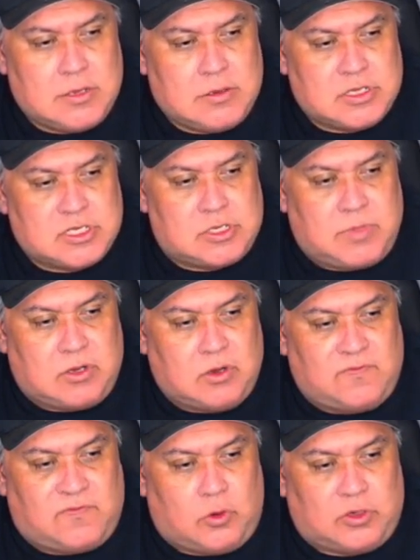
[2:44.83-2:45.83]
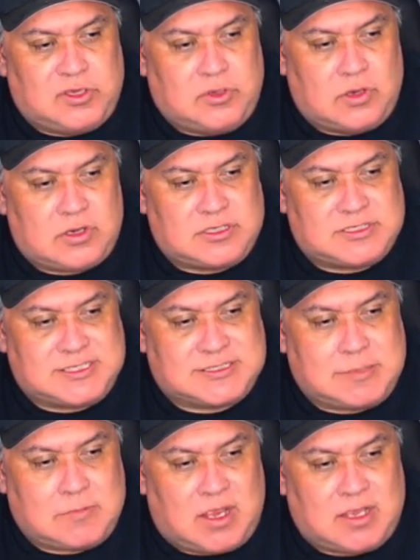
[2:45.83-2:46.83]
should be good for
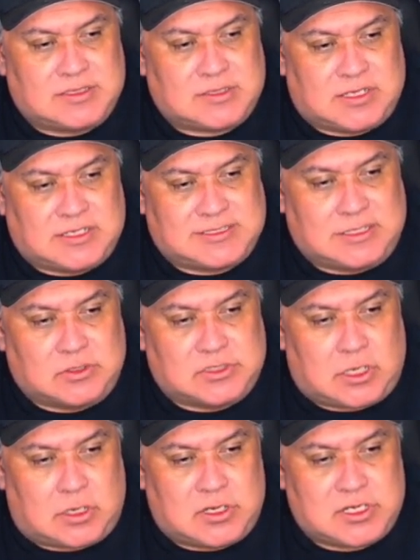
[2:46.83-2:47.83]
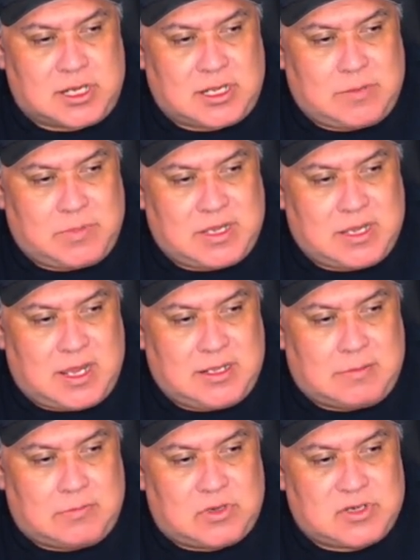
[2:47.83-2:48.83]
260 miles on a single charge. EPA
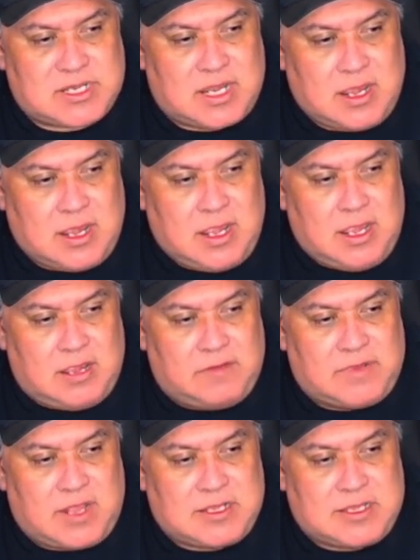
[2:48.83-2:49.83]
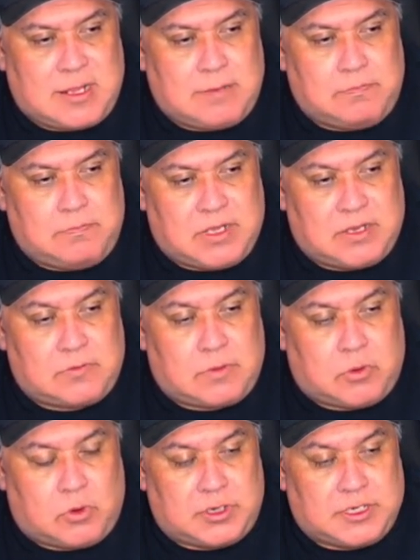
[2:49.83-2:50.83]
numbers have not yet been
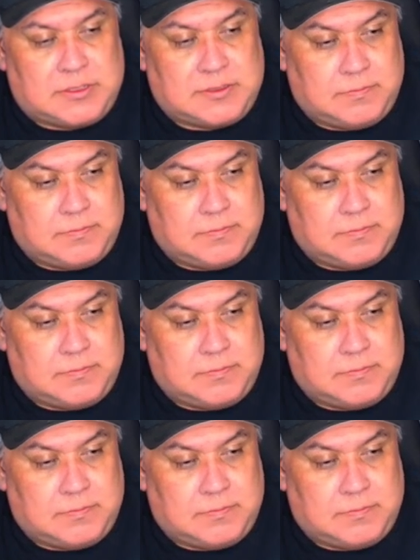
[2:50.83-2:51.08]
reported.